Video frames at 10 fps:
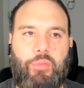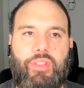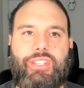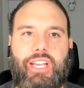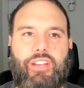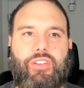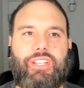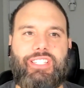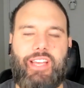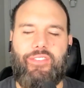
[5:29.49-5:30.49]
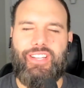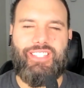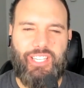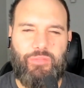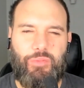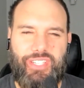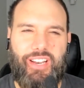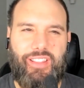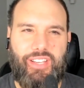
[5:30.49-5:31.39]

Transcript: but the second you hit 76% of